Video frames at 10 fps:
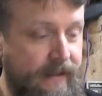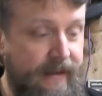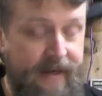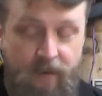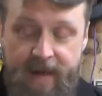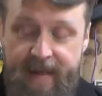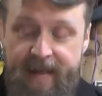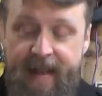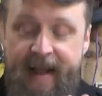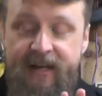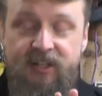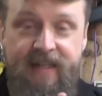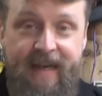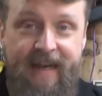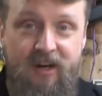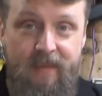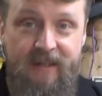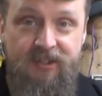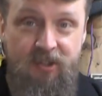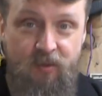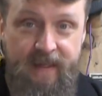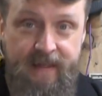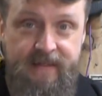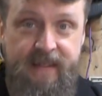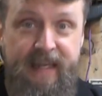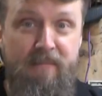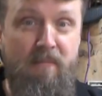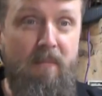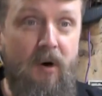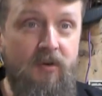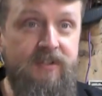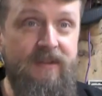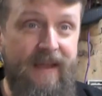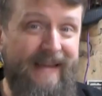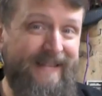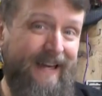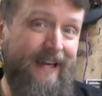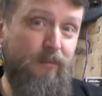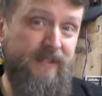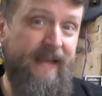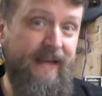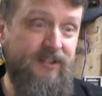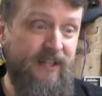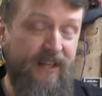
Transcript: anyway, it actually got here in about 2 weeks, and most of that time was actually